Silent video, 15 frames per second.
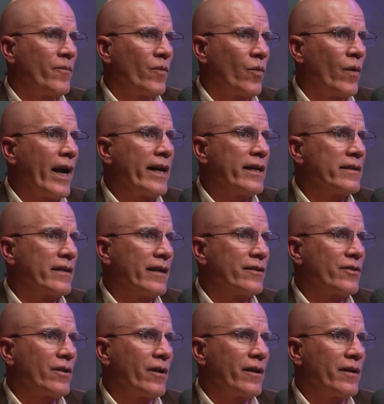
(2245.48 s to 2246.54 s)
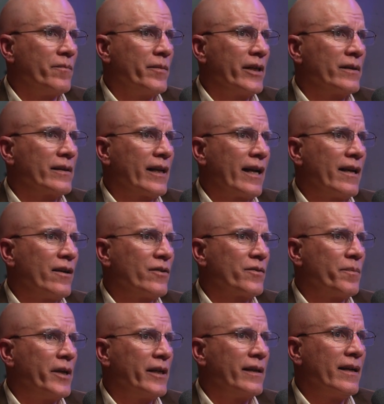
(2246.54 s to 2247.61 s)
right as I started building the house,
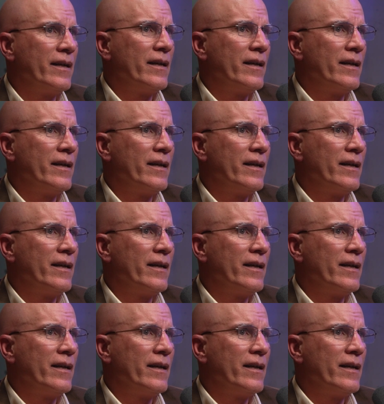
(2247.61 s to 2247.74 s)
but